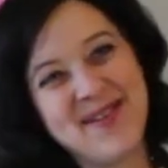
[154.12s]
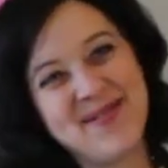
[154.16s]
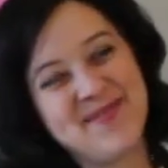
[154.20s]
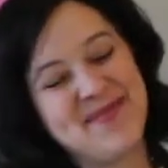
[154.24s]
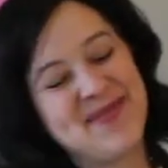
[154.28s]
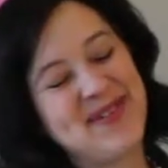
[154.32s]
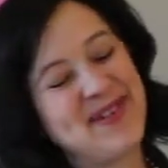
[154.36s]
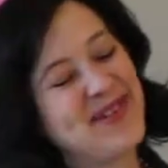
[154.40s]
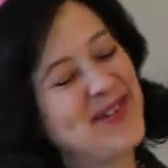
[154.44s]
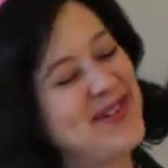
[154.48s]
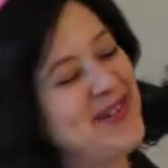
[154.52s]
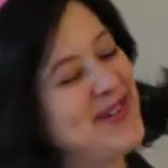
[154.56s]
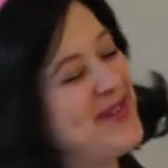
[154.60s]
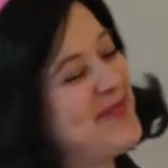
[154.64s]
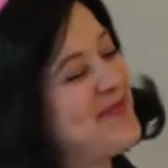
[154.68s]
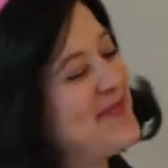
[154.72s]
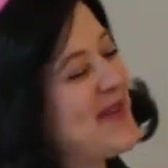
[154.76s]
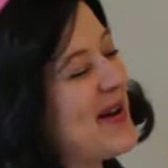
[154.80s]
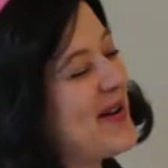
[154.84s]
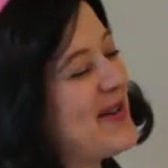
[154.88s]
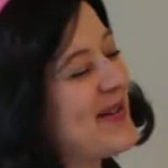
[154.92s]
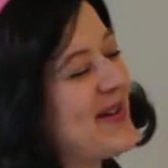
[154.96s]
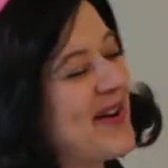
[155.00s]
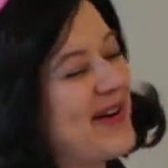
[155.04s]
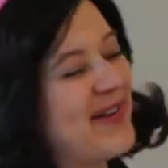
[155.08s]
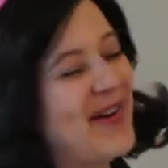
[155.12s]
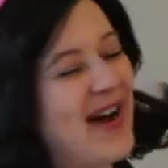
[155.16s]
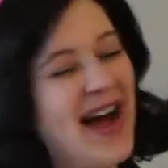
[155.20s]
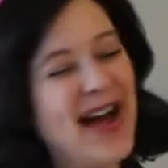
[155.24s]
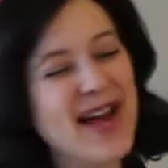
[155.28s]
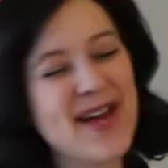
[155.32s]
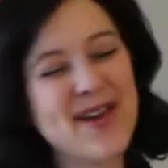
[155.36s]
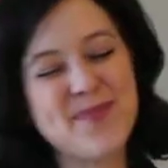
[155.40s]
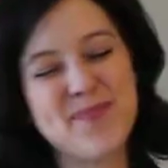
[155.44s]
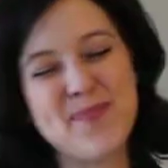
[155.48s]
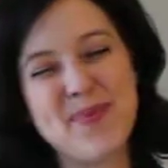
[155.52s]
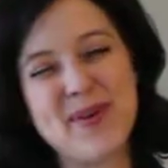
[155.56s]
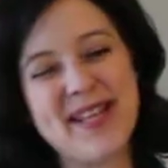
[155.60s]
Monsieur Malraux, I
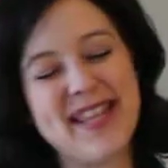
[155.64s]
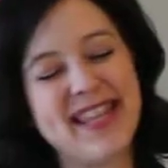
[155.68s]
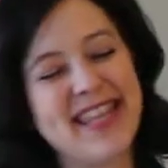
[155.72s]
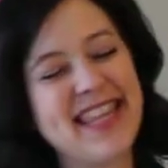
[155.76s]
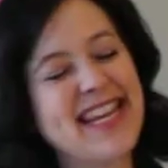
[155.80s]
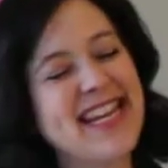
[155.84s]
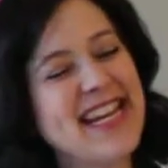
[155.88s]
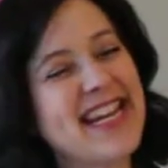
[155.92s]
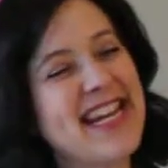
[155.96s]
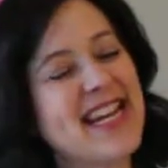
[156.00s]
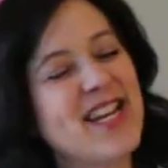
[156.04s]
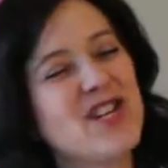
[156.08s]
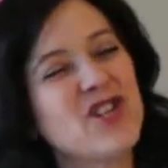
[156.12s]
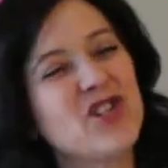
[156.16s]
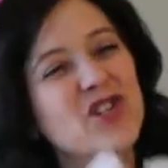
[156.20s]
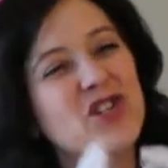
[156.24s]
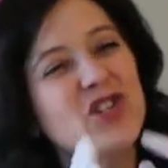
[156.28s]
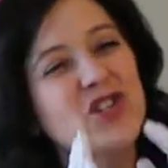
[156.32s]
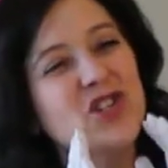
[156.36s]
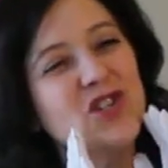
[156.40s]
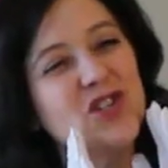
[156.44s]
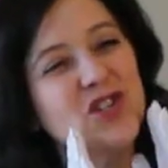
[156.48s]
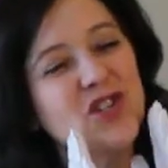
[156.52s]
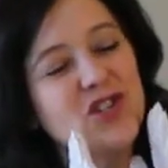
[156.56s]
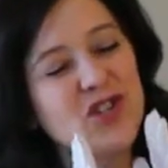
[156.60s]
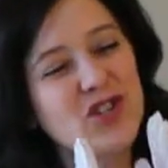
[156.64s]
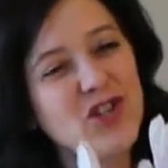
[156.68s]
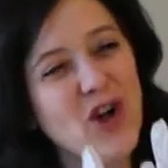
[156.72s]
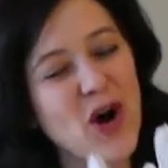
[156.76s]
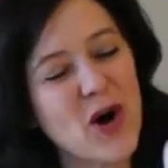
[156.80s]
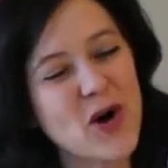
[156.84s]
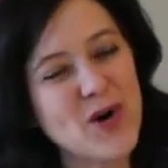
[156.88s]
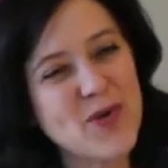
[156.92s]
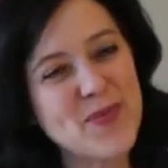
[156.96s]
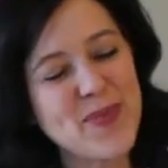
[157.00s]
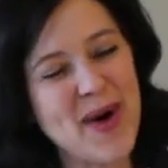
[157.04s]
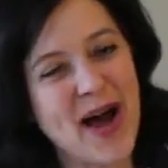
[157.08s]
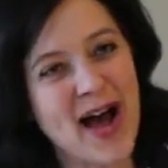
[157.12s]
have been thinking
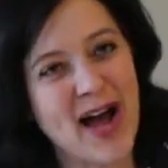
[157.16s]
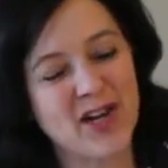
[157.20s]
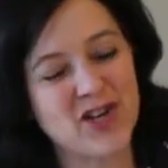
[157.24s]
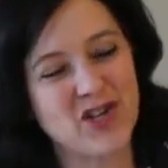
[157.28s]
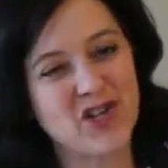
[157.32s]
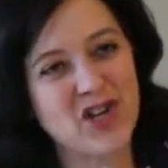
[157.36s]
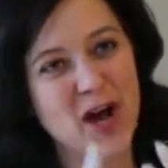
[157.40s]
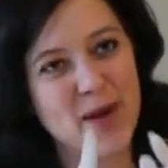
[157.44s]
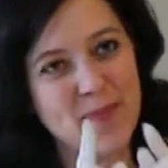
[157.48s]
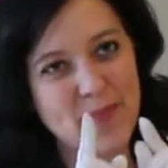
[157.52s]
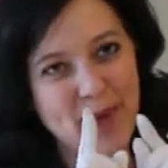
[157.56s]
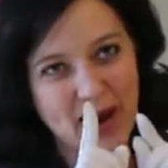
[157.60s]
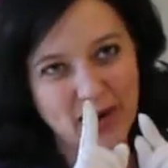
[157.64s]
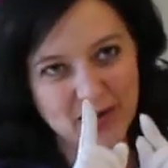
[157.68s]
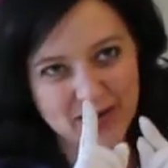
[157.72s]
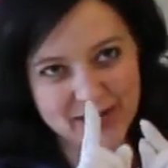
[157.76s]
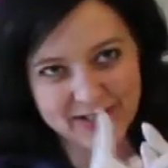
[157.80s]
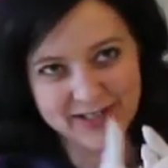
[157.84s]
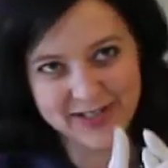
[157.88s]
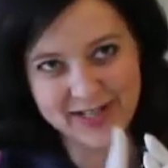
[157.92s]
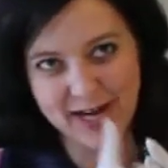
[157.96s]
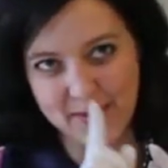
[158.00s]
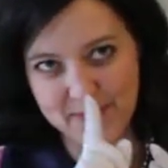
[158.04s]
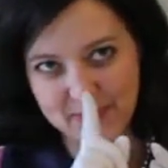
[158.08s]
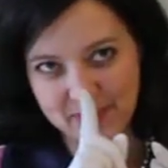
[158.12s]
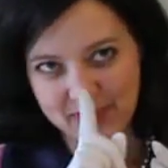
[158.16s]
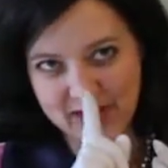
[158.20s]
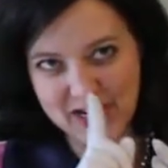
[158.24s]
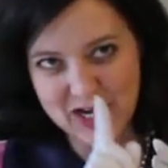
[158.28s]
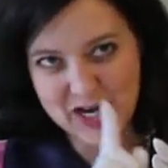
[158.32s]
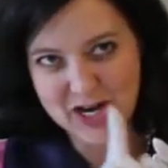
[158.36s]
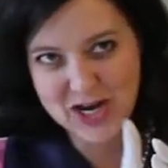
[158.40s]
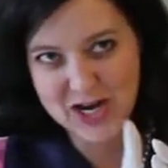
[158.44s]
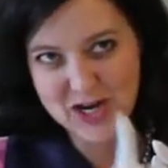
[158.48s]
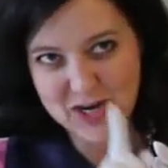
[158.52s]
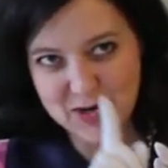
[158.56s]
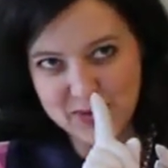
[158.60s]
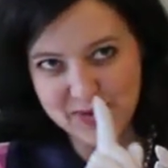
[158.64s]
so much about
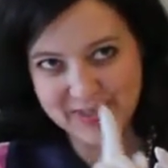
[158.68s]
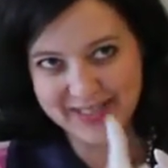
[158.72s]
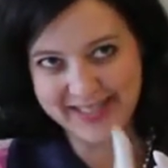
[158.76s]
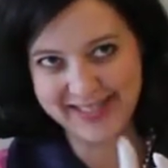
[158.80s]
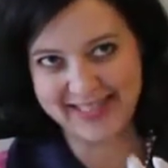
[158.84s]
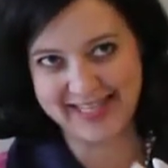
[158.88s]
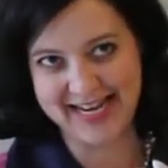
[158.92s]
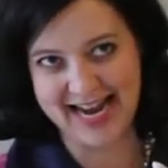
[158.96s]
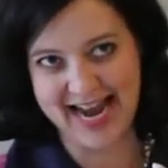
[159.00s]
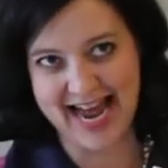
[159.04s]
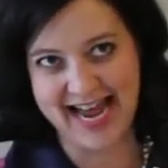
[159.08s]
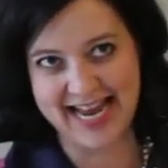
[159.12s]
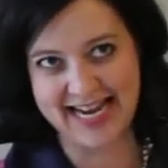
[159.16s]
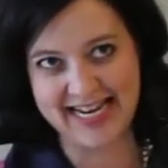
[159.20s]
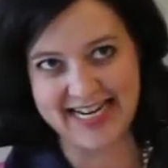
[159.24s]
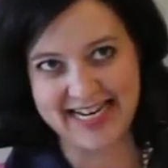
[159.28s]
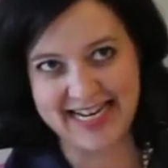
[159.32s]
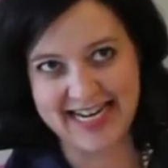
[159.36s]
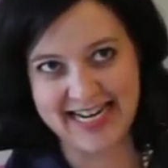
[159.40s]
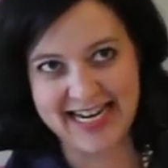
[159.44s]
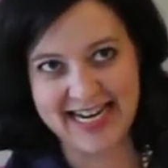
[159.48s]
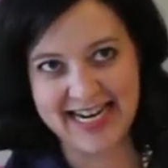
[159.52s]
something you said.